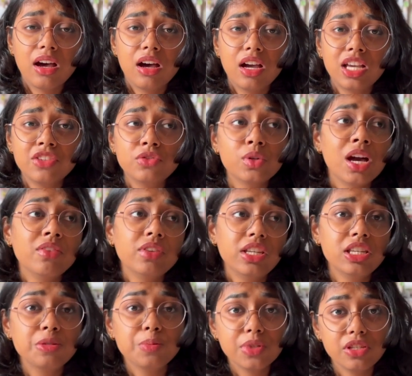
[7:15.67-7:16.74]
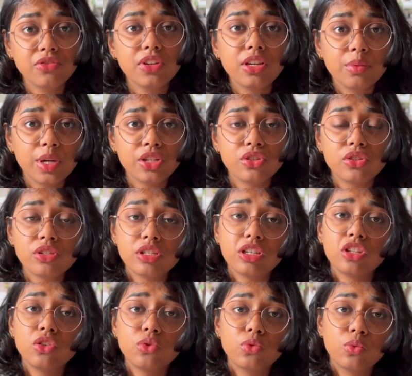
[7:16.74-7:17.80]
If you have any specific questions
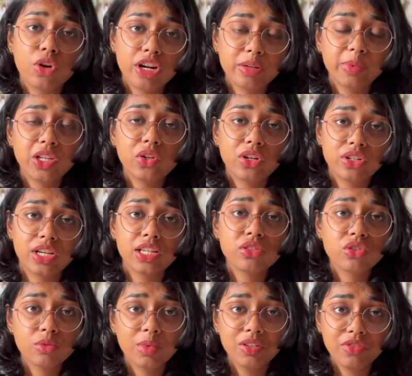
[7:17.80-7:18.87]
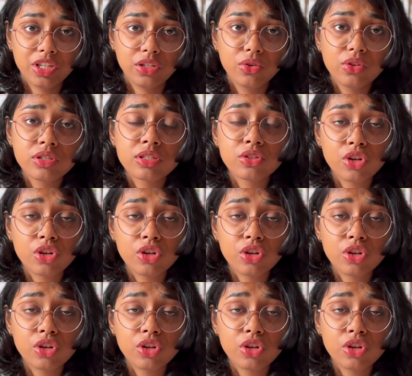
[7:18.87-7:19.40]
that you want me to address through my videos,